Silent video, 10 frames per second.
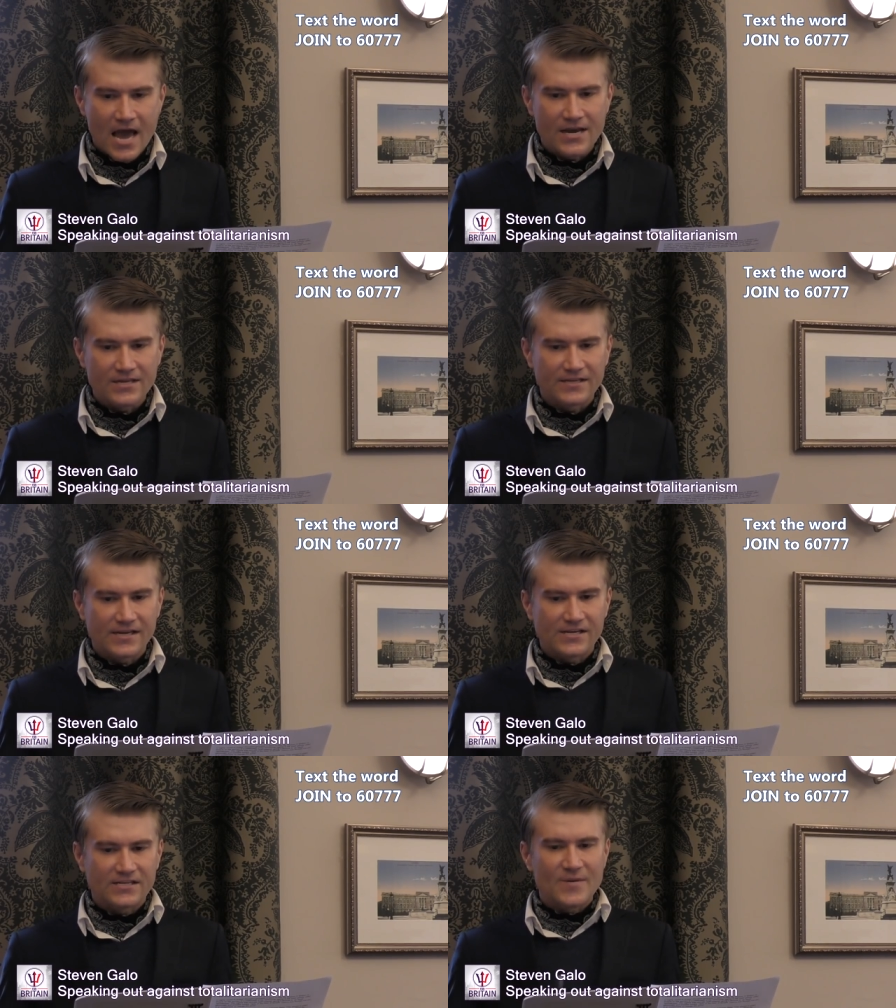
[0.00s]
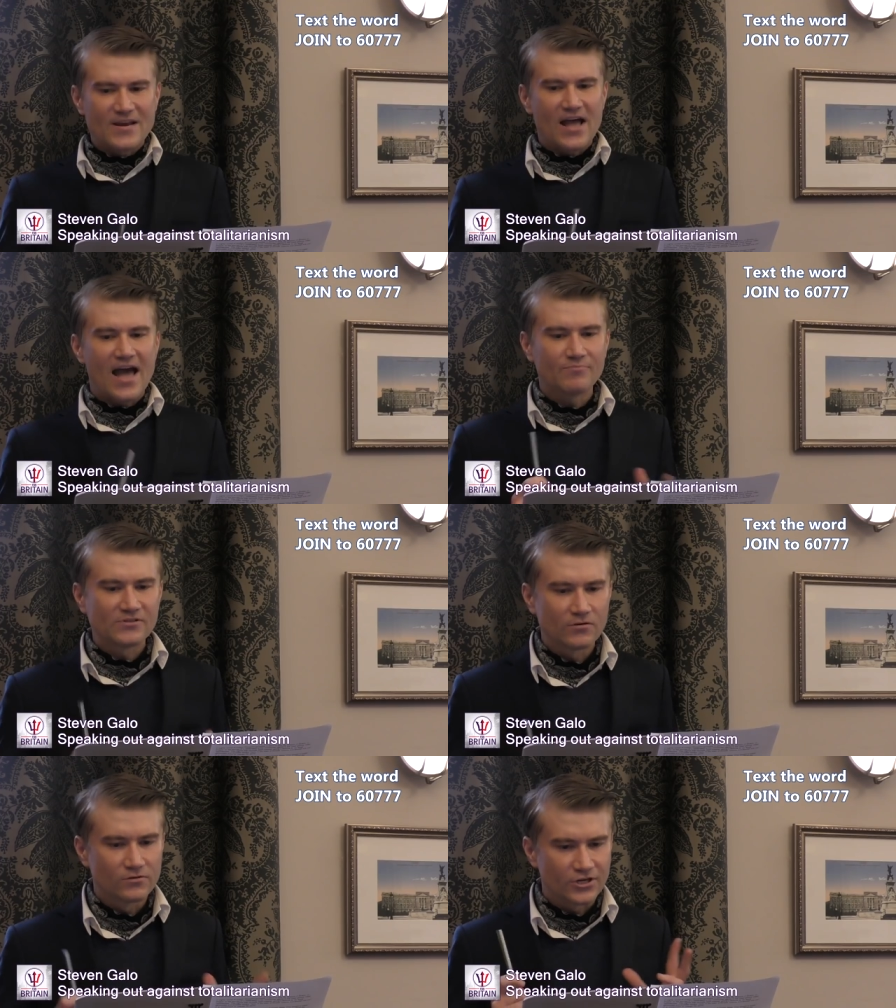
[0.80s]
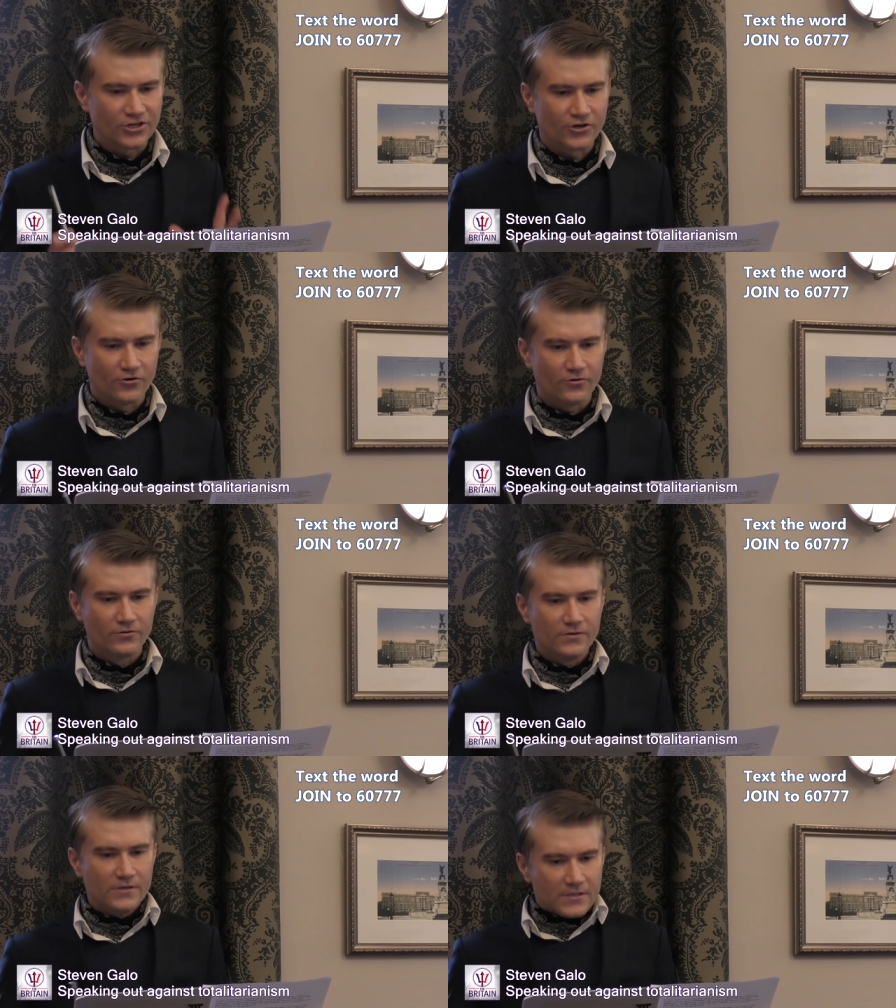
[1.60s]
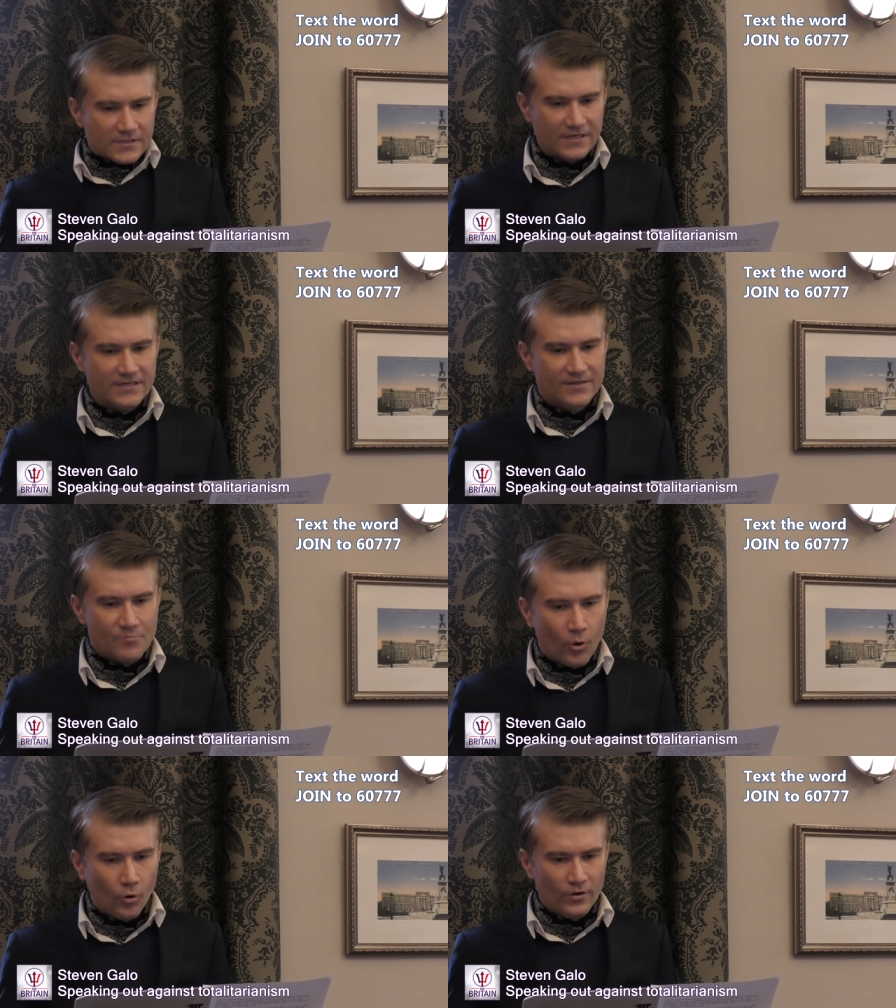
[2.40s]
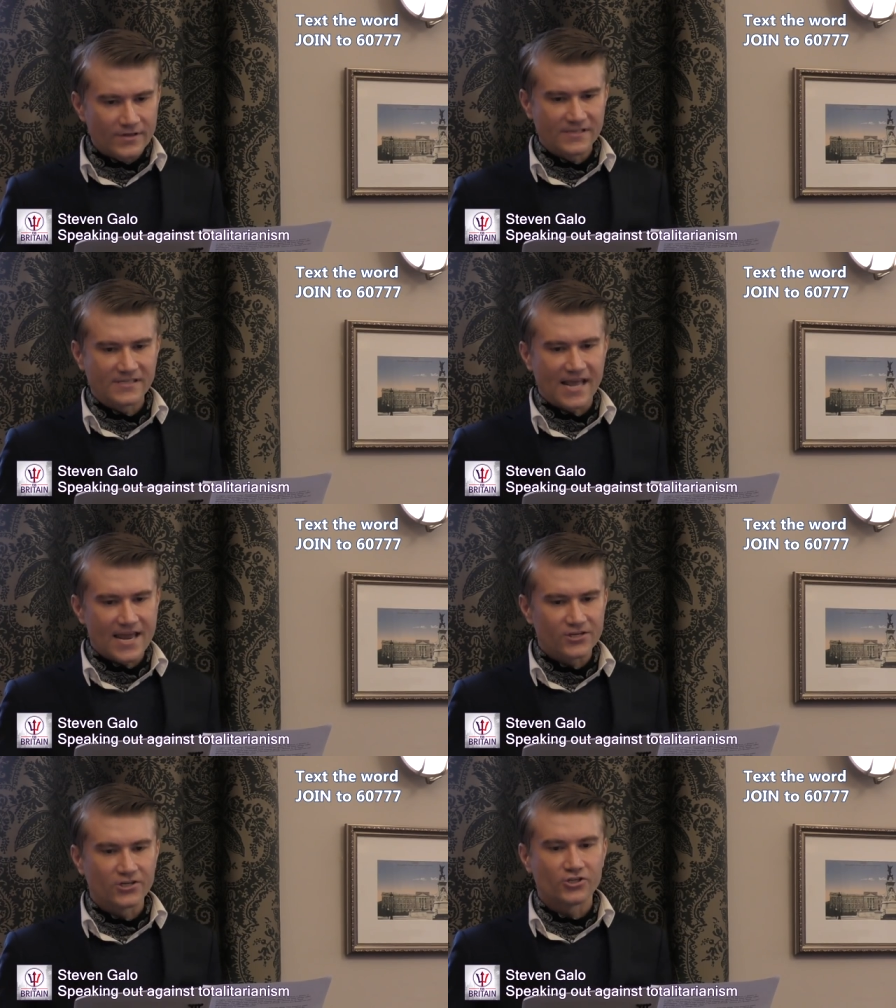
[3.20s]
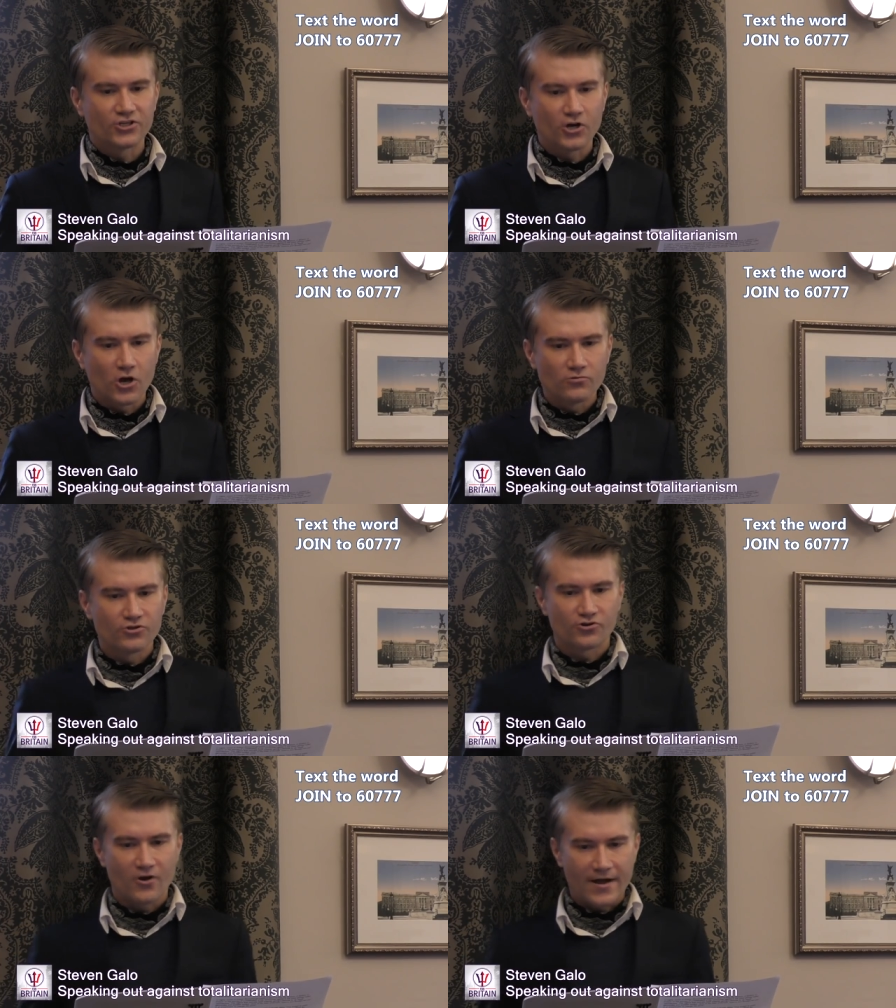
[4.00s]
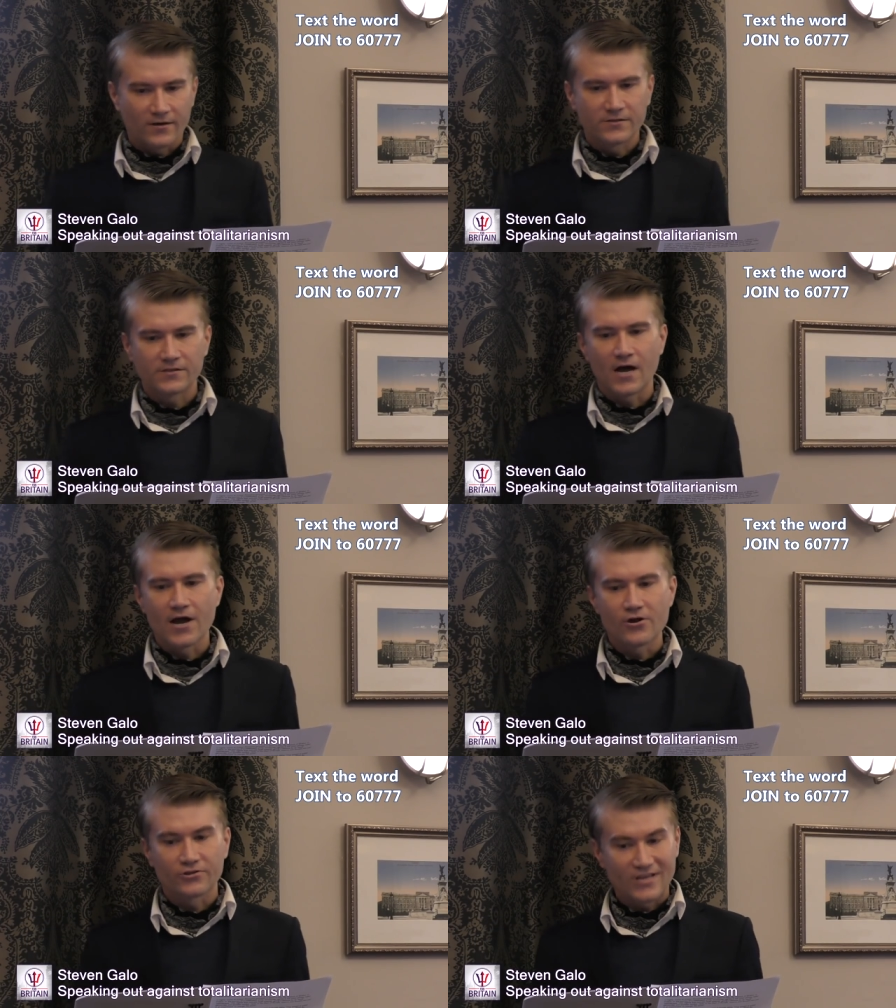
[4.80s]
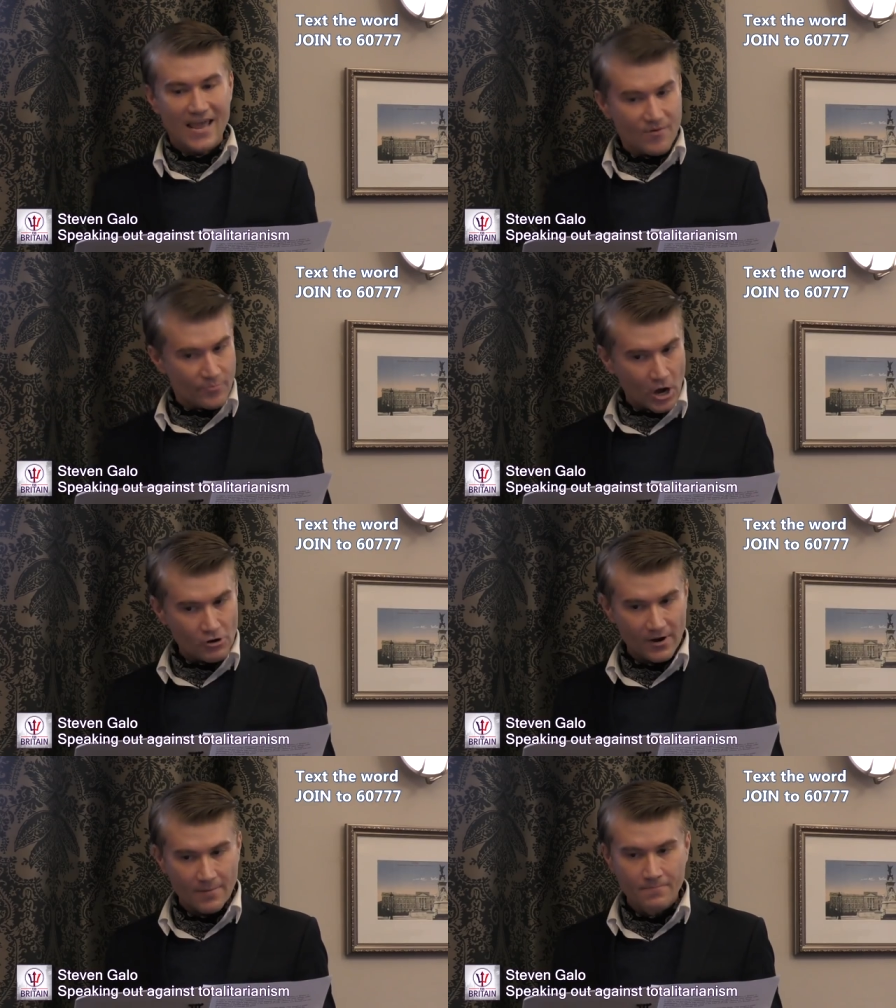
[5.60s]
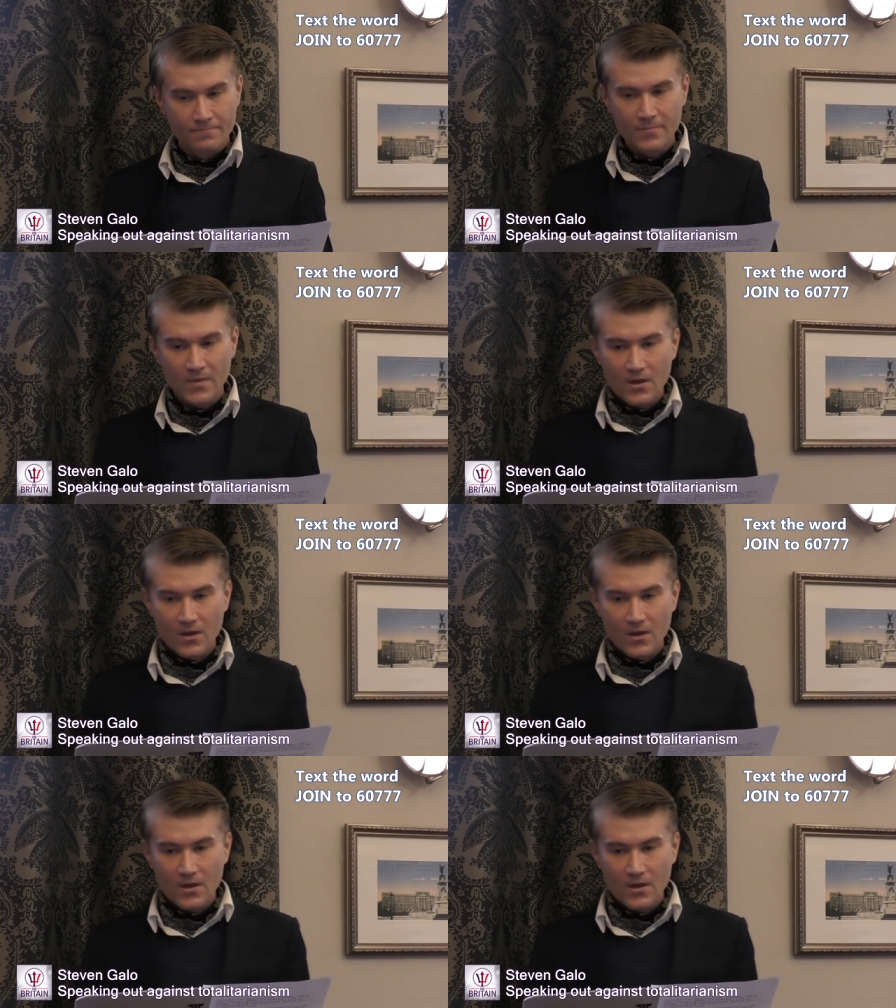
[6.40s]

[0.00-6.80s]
and it is made absolutely sure that this appalling stage show trials are your TV programme